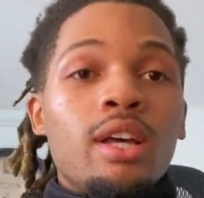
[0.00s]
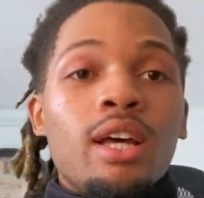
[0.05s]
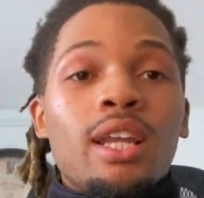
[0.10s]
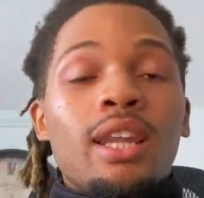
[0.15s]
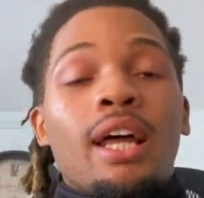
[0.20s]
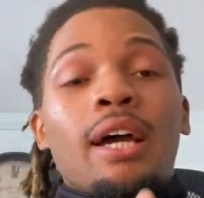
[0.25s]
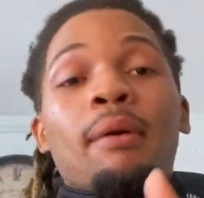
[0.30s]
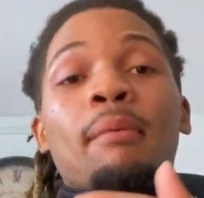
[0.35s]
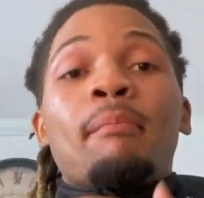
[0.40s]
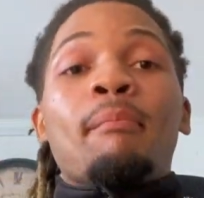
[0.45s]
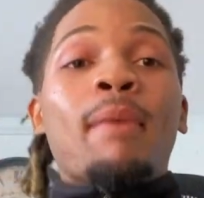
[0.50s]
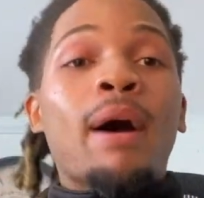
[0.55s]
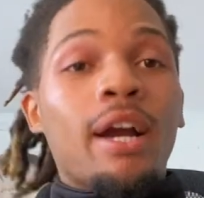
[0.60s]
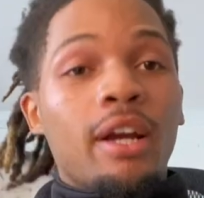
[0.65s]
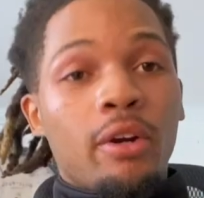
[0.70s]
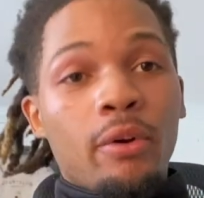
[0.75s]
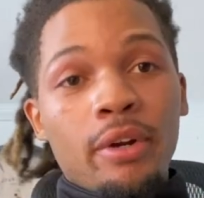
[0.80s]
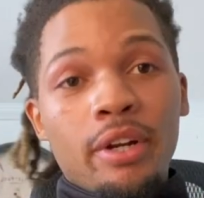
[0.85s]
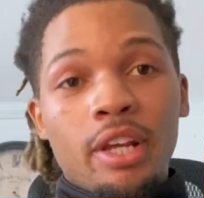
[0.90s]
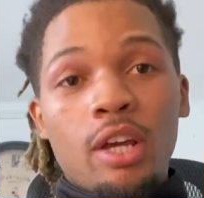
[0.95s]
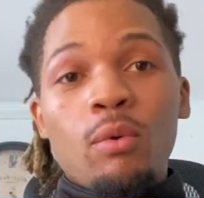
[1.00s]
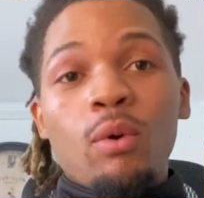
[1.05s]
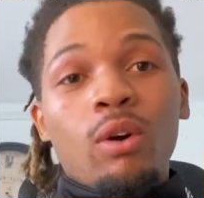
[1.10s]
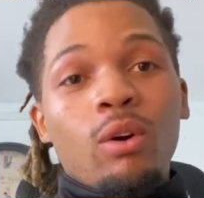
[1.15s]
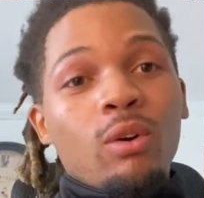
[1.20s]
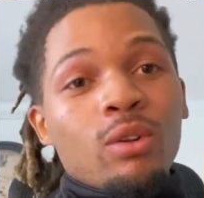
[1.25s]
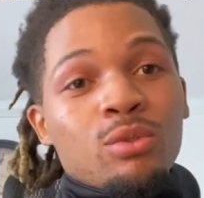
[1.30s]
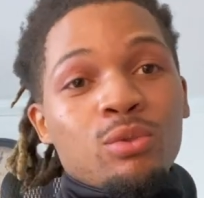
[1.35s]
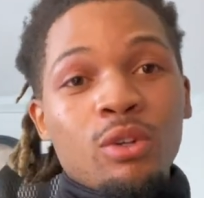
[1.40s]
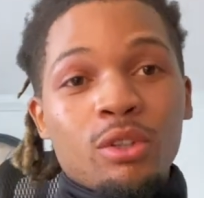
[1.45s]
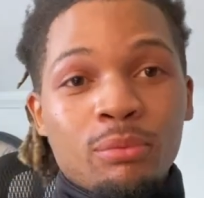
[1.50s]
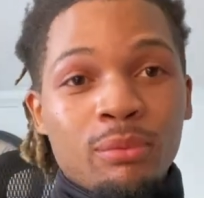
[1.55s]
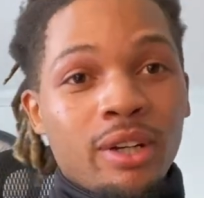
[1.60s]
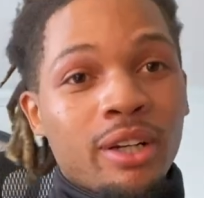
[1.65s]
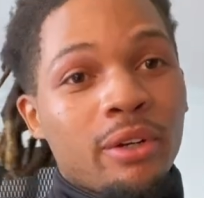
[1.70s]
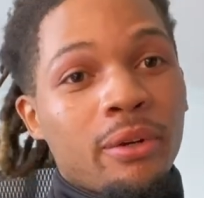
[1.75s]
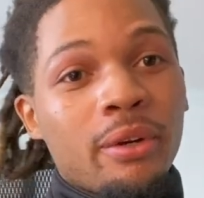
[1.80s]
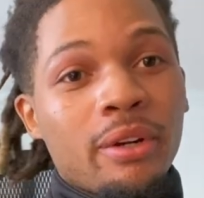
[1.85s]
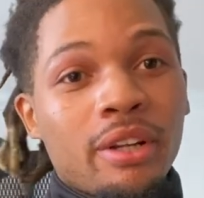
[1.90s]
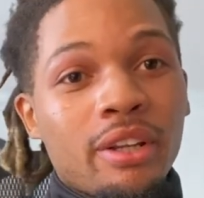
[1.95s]
go towards my
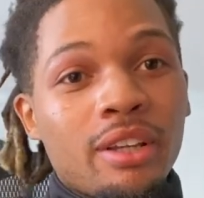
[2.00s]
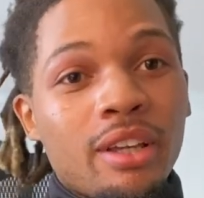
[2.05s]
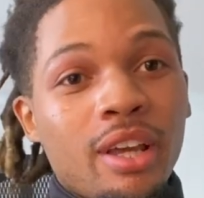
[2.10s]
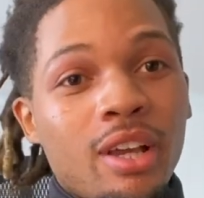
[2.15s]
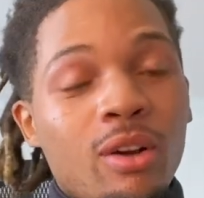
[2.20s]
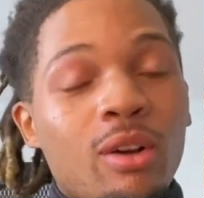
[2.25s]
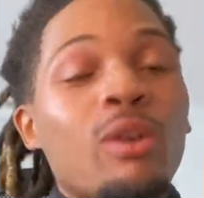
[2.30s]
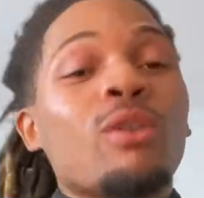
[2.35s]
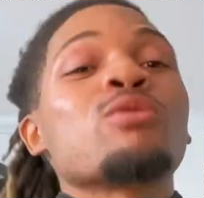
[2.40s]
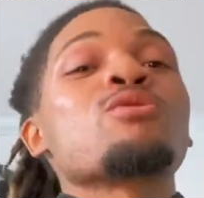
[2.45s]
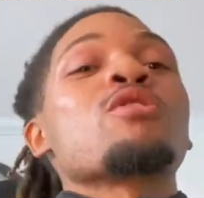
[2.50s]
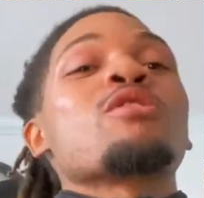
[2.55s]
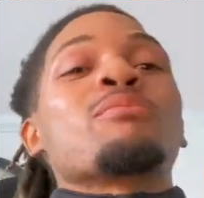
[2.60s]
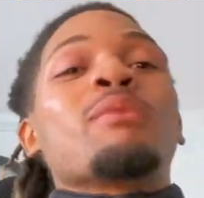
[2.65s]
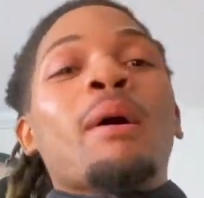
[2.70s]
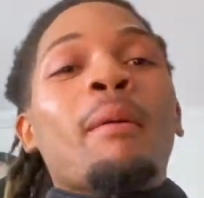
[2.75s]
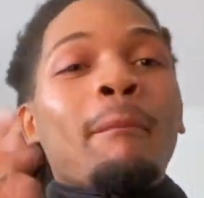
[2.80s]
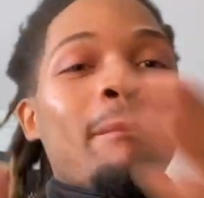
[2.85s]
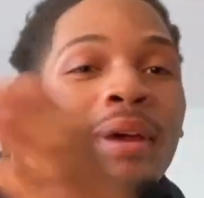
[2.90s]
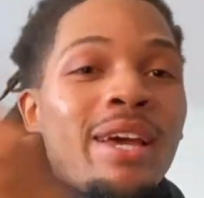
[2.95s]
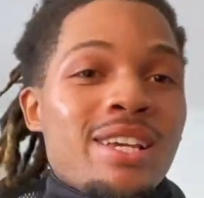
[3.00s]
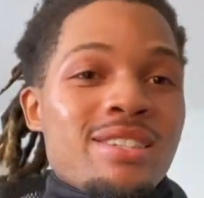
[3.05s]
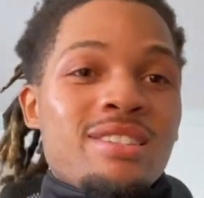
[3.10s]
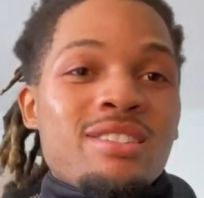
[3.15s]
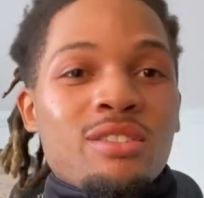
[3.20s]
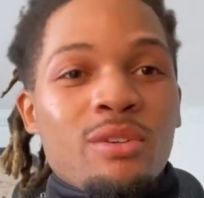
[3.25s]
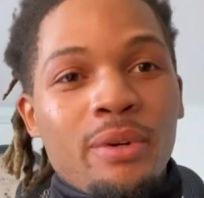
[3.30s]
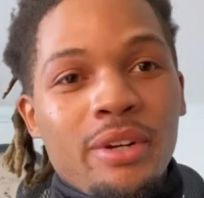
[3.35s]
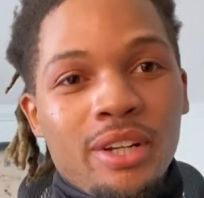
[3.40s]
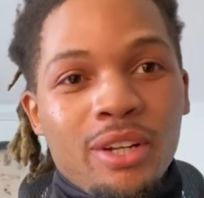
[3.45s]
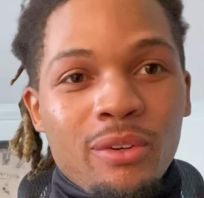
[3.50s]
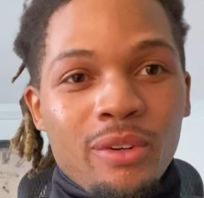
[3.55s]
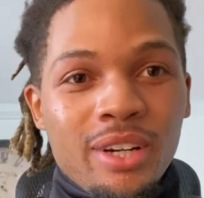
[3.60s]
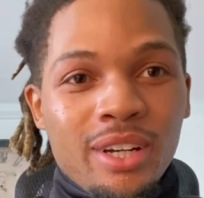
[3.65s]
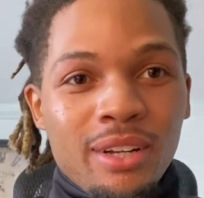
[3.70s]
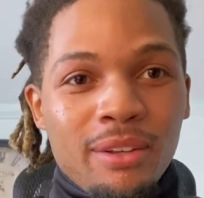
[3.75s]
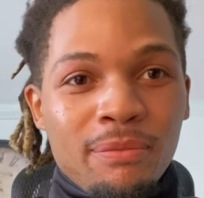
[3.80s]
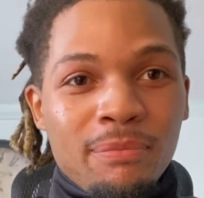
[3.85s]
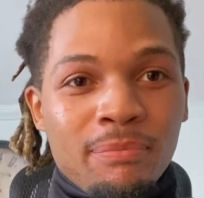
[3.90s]
credit, it gonna go towards my business credit, right?